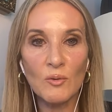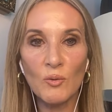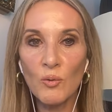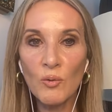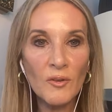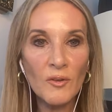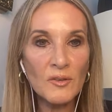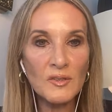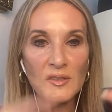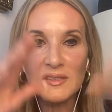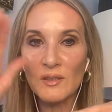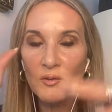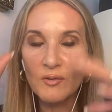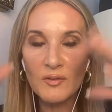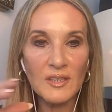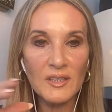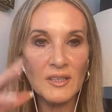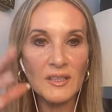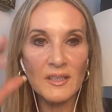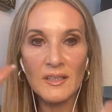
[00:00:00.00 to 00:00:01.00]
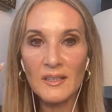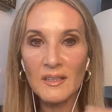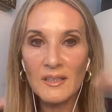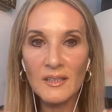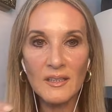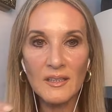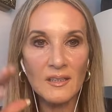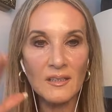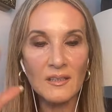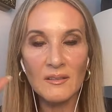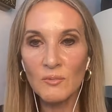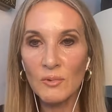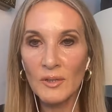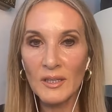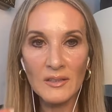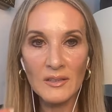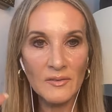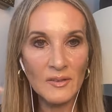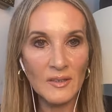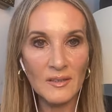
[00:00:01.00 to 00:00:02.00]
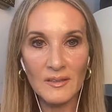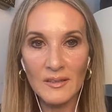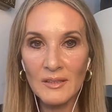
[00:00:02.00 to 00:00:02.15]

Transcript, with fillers: all those self care and whatever, yeah.